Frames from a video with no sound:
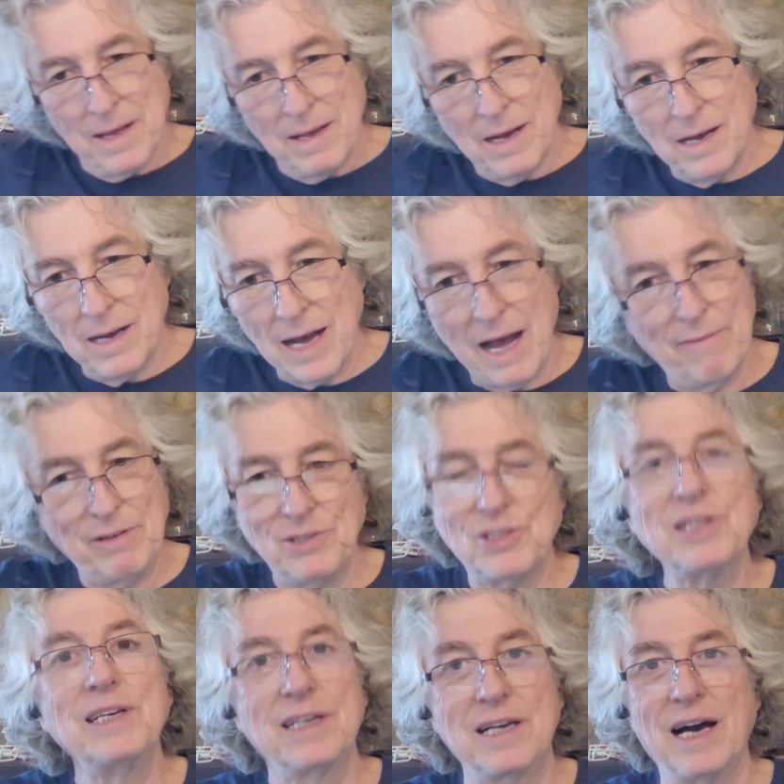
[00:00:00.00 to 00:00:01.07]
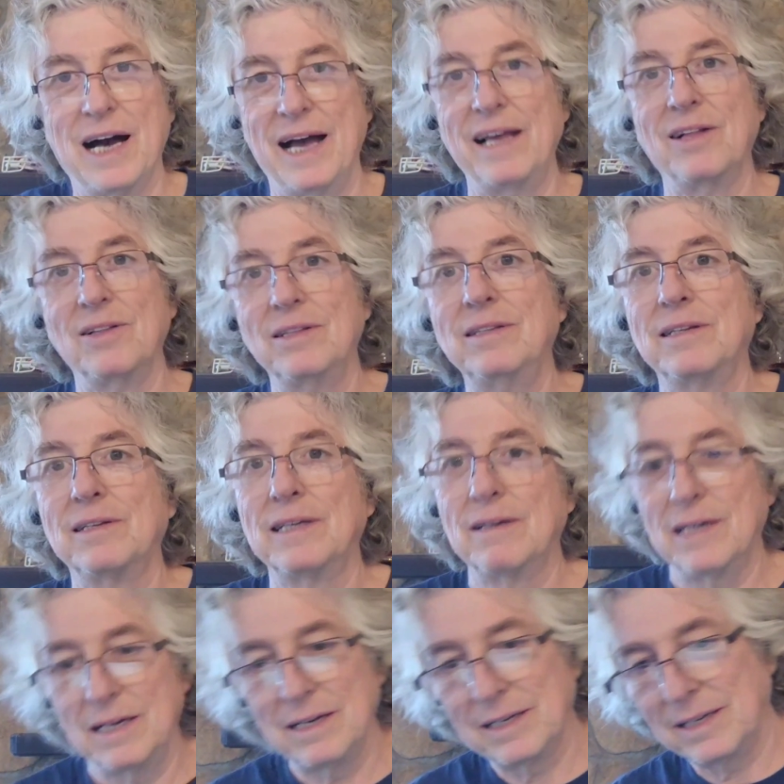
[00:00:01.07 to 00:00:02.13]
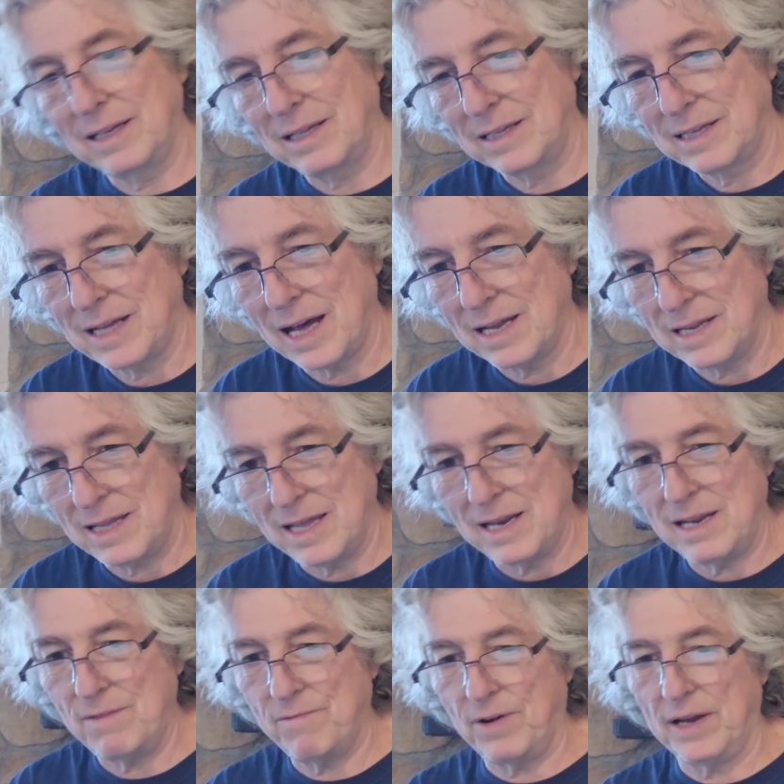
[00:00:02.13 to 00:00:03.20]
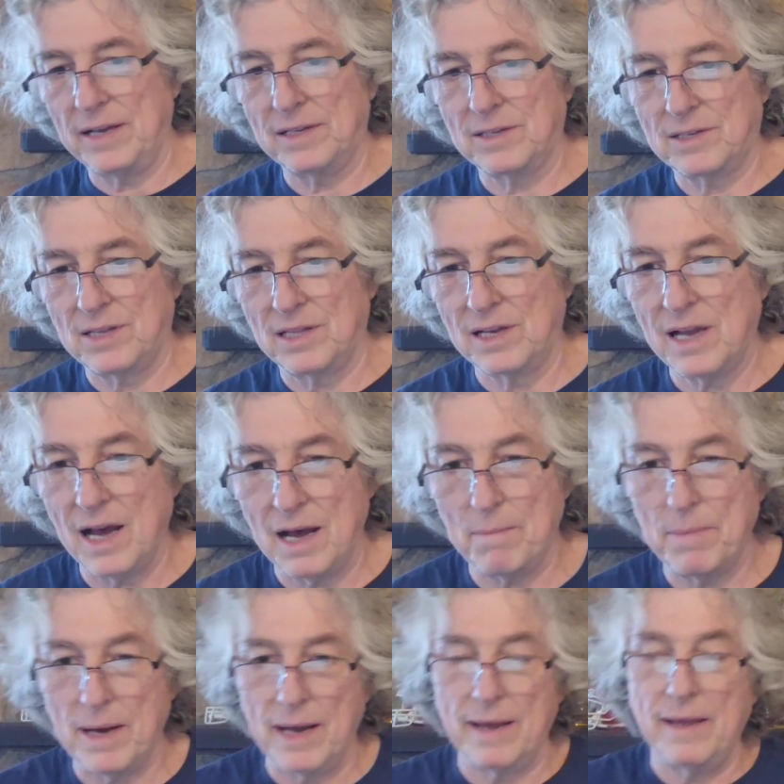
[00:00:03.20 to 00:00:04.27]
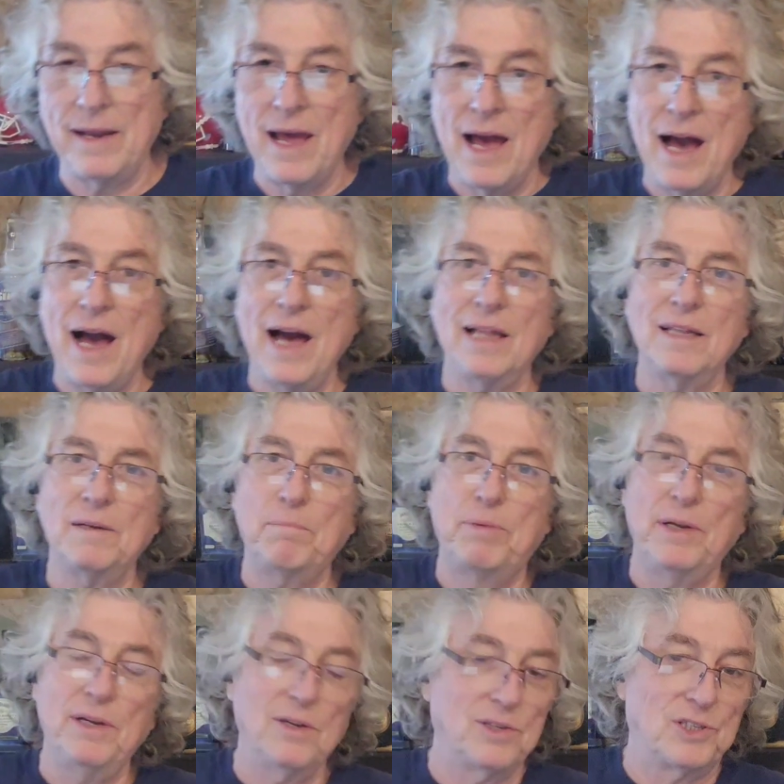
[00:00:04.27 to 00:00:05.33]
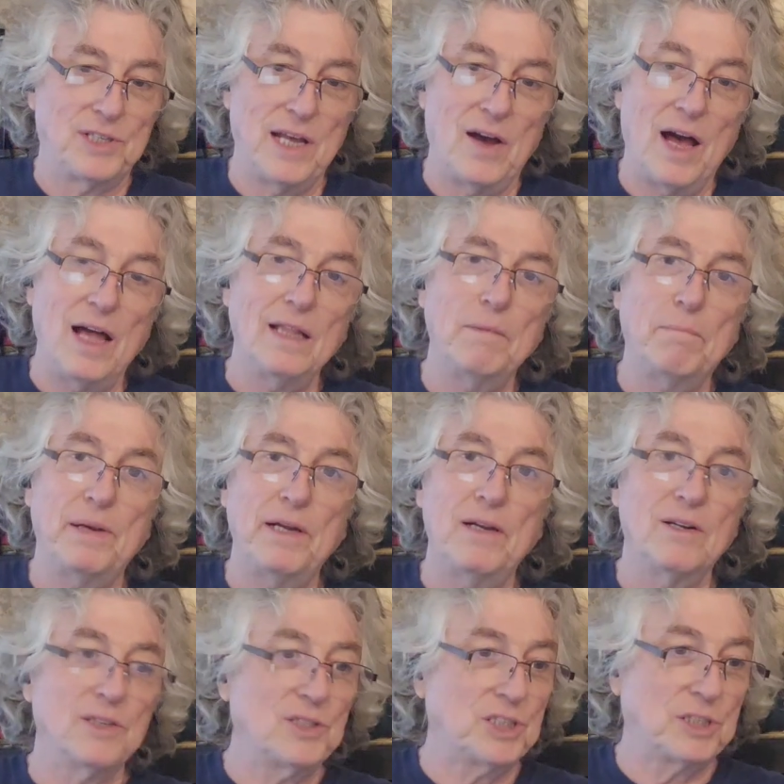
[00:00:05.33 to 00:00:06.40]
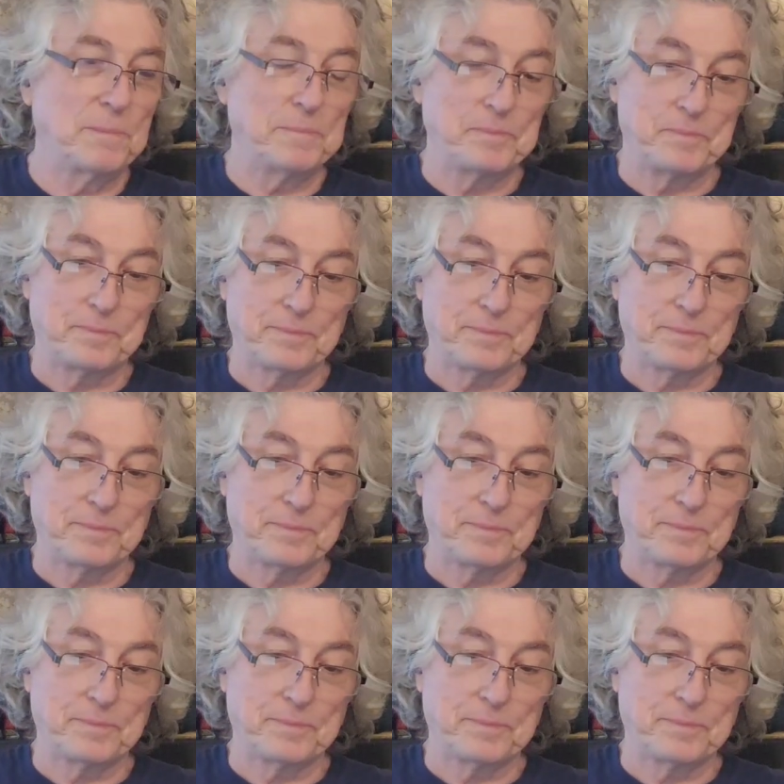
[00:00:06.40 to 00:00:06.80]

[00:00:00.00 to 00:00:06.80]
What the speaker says: Obviously, Kyle got an invite to the Combine. Holland Pierce. Now, Holland Pierce,